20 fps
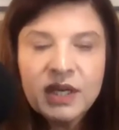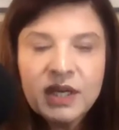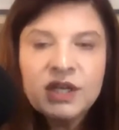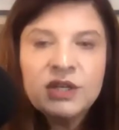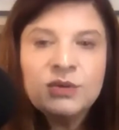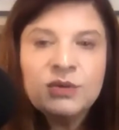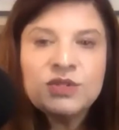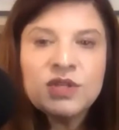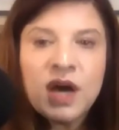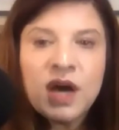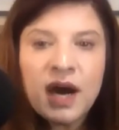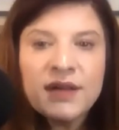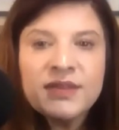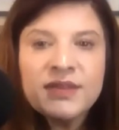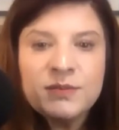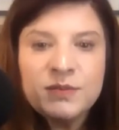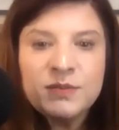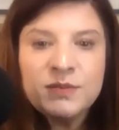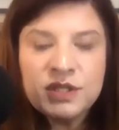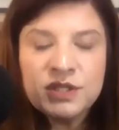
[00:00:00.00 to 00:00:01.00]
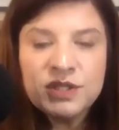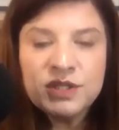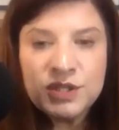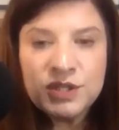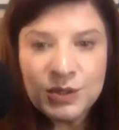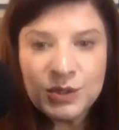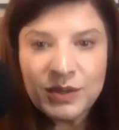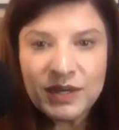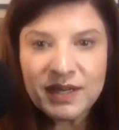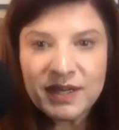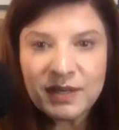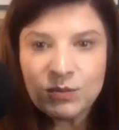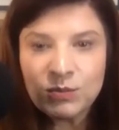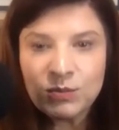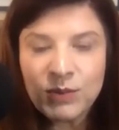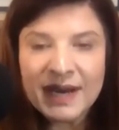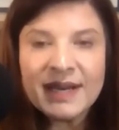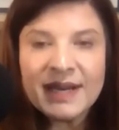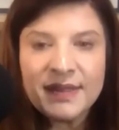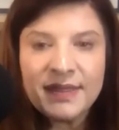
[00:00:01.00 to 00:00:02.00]
You taught them to do it
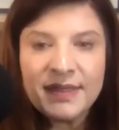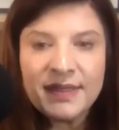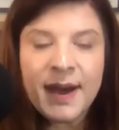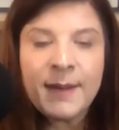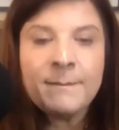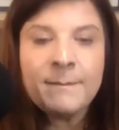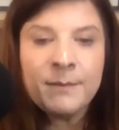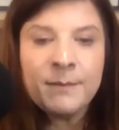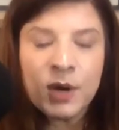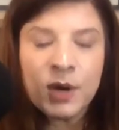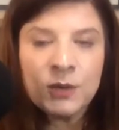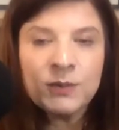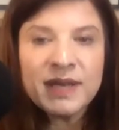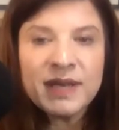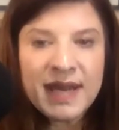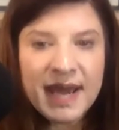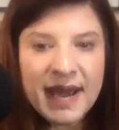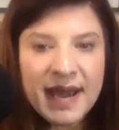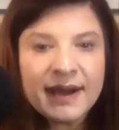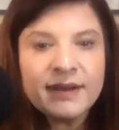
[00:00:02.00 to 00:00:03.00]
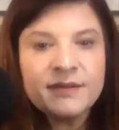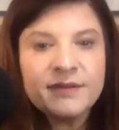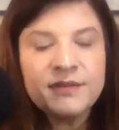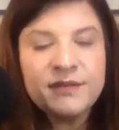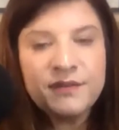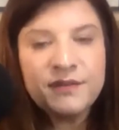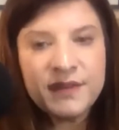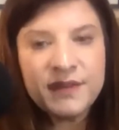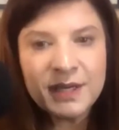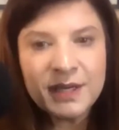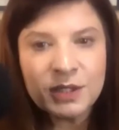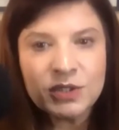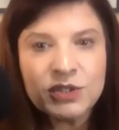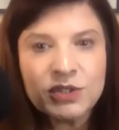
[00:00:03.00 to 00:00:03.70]
right at that moment out of fear.